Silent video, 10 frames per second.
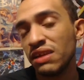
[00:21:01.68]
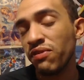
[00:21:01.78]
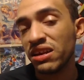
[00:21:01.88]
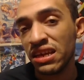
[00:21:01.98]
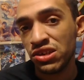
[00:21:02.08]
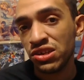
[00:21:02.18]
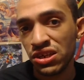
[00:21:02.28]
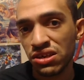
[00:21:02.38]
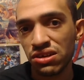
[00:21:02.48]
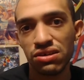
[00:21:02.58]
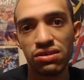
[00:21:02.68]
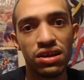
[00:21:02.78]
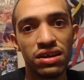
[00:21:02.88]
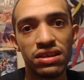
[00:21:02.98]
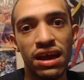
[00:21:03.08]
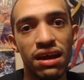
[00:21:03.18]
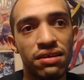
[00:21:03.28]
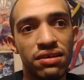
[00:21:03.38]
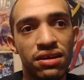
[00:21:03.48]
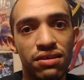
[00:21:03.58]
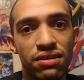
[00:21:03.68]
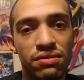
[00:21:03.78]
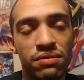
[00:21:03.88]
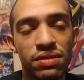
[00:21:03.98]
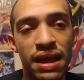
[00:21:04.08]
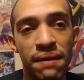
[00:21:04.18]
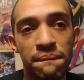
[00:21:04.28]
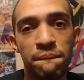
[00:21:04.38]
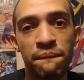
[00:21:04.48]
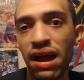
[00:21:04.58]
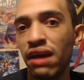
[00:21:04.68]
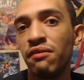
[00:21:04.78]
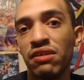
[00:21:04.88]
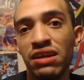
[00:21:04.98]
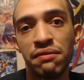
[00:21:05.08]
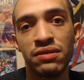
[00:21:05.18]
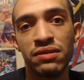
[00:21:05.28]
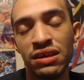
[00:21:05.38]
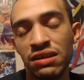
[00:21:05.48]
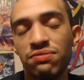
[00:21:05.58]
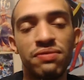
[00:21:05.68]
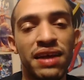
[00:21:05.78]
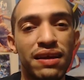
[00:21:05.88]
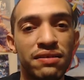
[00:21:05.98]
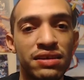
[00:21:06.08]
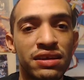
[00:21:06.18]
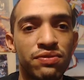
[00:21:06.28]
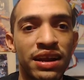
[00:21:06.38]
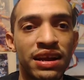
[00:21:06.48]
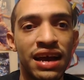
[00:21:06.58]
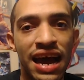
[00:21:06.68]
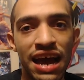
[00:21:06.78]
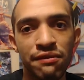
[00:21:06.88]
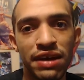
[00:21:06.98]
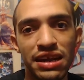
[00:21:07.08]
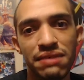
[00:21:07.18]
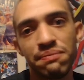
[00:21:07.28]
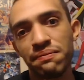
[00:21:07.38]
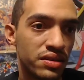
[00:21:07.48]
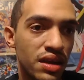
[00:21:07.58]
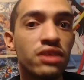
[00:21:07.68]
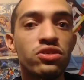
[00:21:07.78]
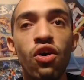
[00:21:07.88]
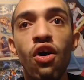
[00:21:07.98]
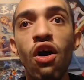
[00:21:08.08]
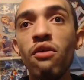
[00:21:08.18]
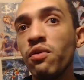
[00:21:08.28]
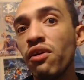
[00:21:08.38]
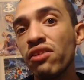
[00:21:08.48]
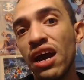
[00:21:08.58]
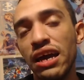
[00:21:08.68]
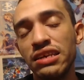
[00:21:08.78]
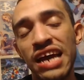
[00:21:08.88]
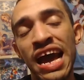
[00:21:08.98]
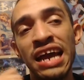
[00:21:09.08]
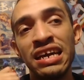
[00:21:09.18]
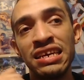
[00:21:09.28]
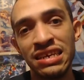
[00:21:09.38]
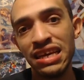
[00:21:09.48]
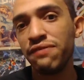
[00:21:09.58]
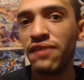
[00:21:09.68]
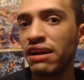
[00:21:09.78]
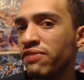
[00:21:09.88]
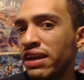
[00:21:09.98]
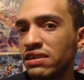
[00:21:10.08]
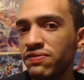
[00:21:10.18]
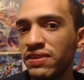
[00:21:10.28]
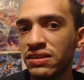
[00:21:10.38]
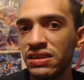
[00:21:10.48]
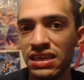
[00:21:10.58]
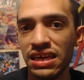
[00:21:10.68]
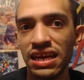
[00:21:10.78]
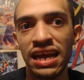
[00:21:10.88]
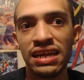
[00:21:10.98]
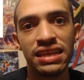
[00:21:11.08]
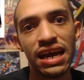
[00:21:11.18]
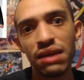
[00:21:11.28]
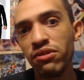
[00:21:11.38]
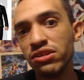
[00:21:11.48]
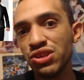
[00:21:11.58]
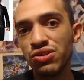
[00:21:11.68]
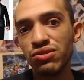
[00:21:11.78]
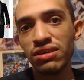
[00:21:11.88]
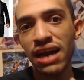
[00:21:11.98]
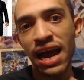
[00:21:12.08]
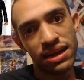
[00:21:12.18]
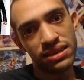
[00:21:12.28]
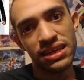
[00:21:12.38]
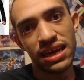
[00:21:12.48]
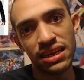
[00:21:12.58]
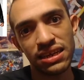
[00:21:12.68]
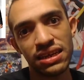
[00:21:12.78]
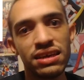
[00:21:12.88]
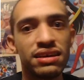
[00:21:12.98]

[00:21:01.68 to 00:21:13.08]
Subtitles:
for the next year that, you know, that probably will give it this rating a high rating. So overall, guys, I give Final Fantasy 15 a 9.2 out of 10.